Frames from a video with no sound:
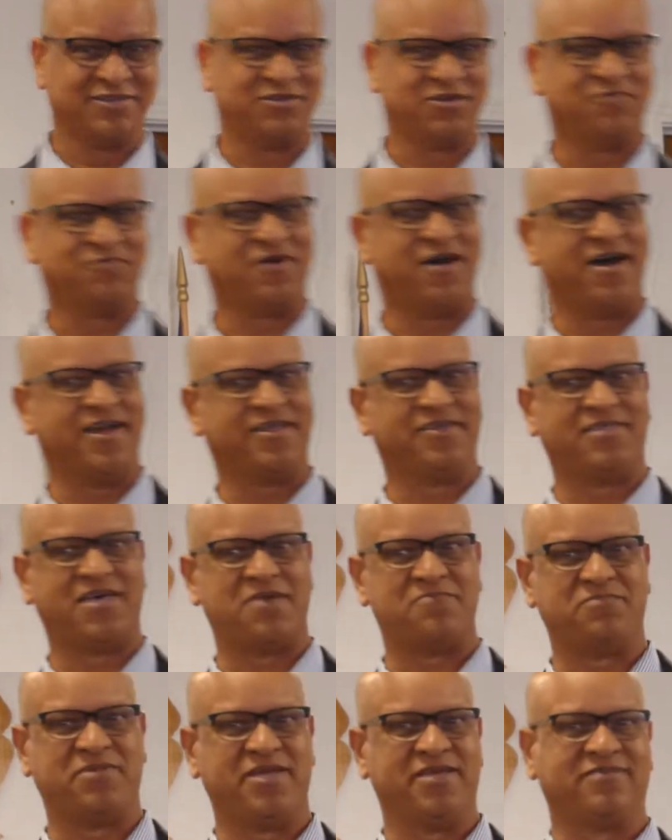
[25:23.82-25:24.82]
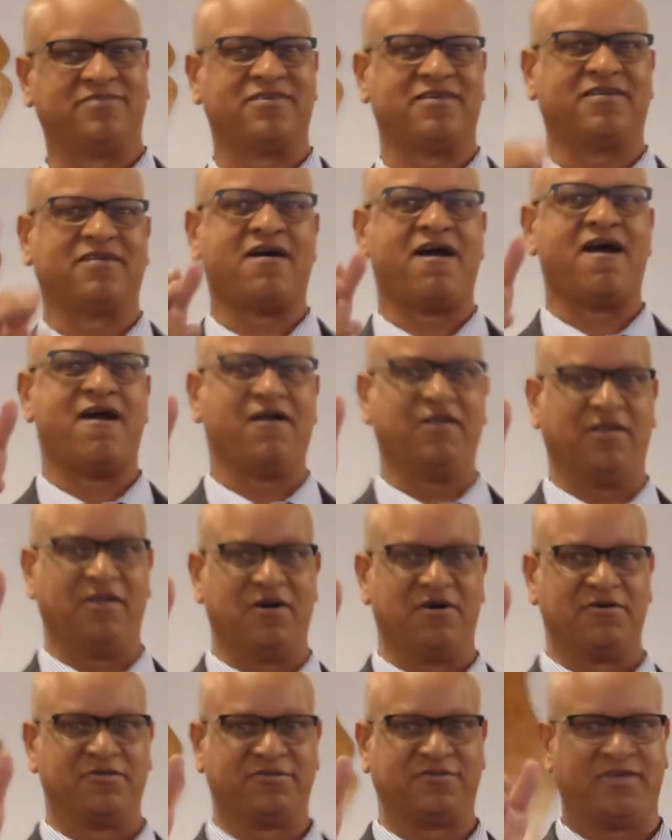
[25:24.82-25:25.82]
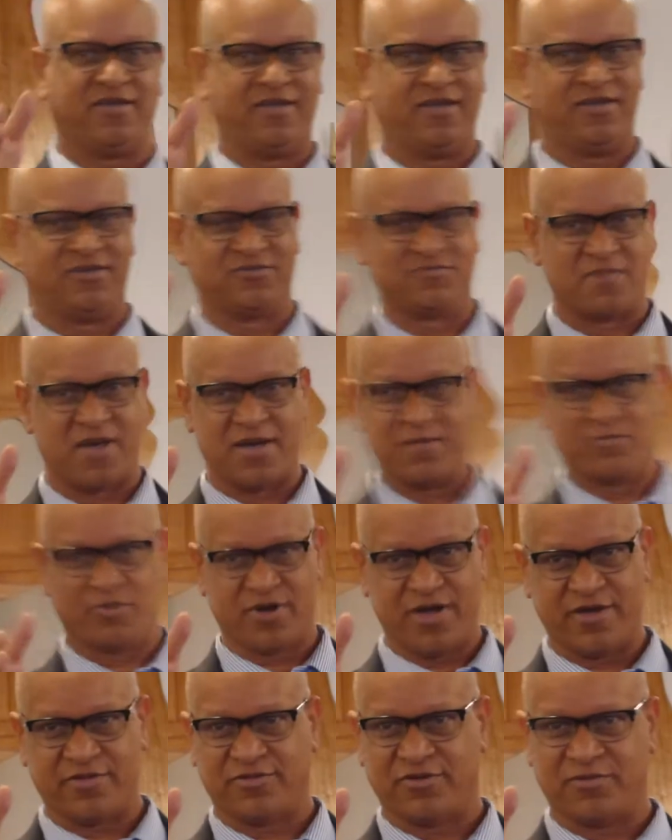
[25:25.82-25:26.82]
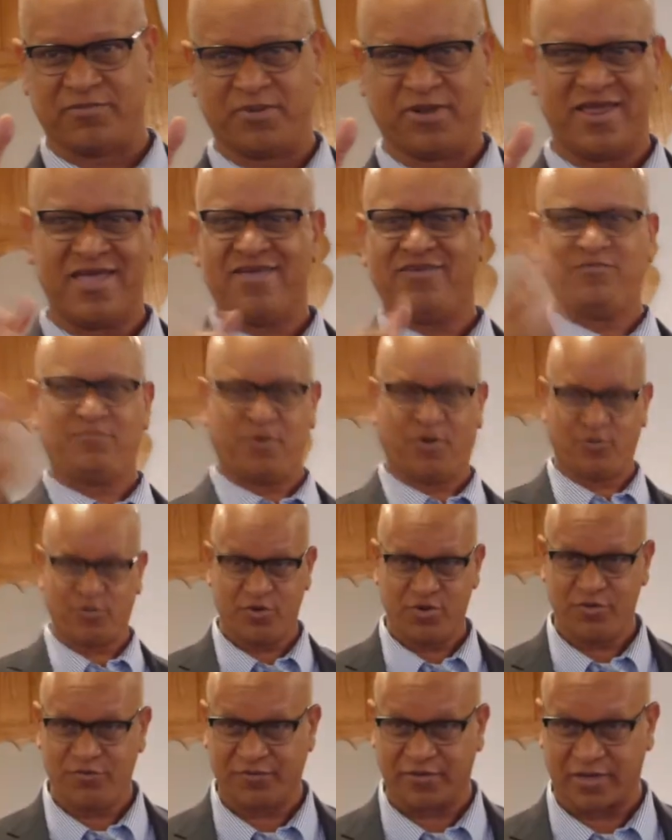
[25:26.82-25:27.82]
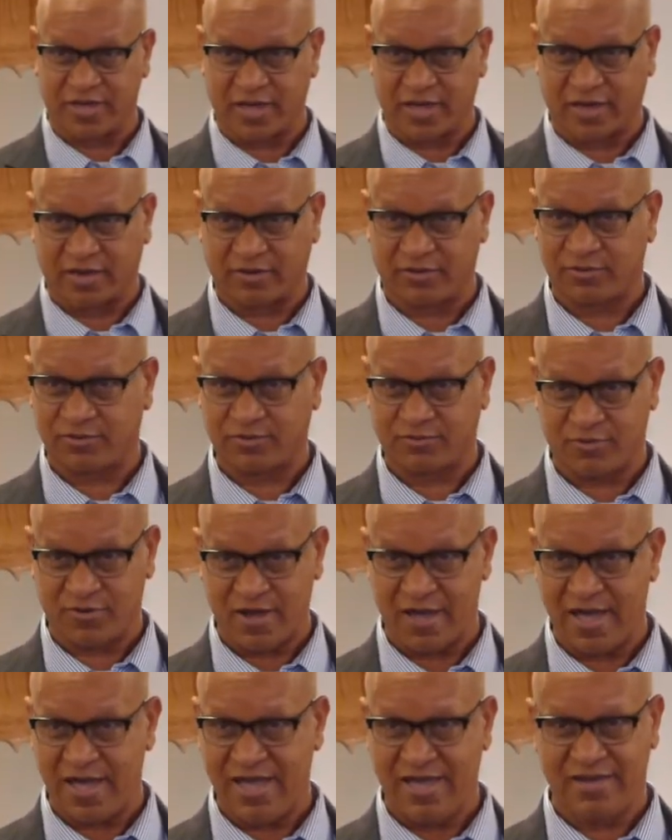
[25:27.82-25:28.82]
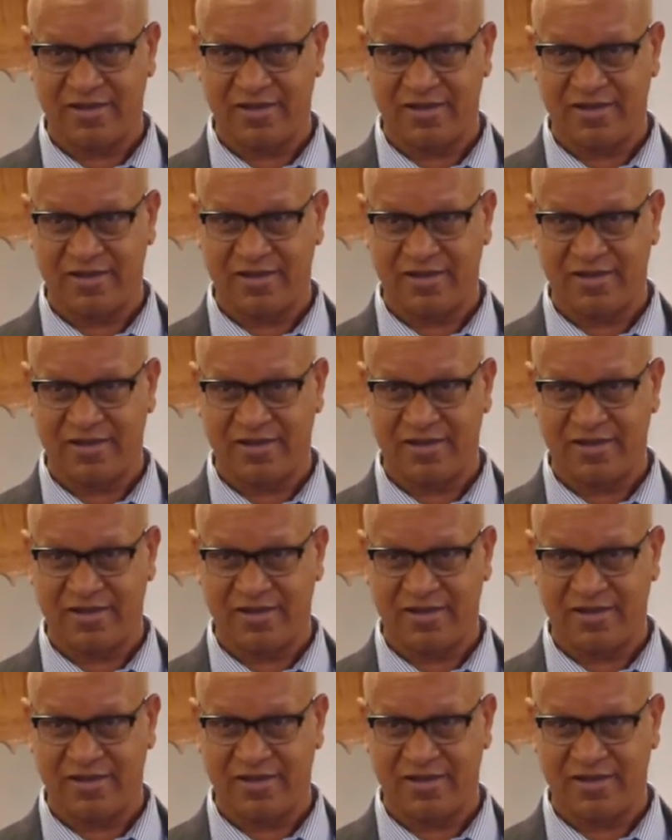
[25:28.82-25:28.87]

Giovanni, that means that Carlos is my brother, but he's Peruvian, right?